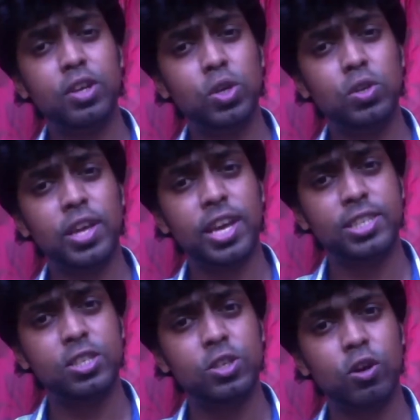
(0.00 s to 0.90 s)
going to the
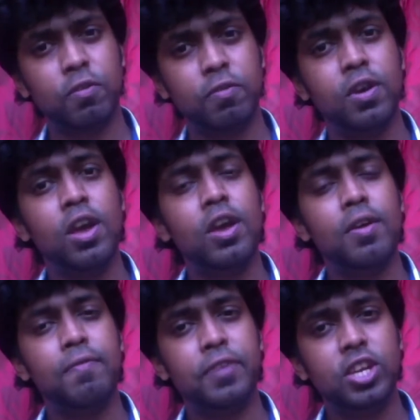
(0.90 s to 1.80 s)
extent of
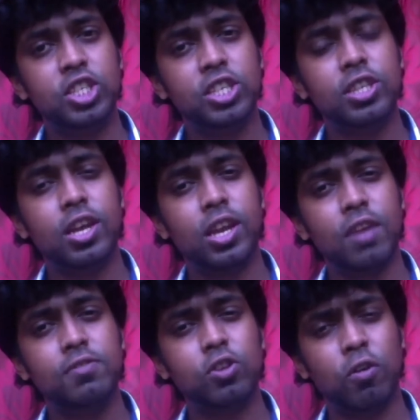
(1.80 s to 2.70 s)
finishing their
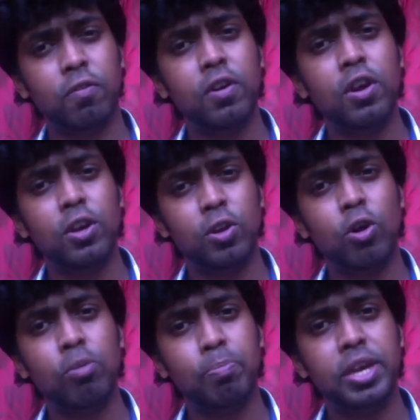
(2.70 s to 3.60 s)
lives off,
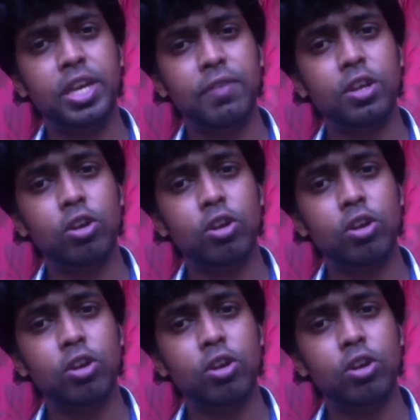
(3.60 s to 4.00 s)
not being given an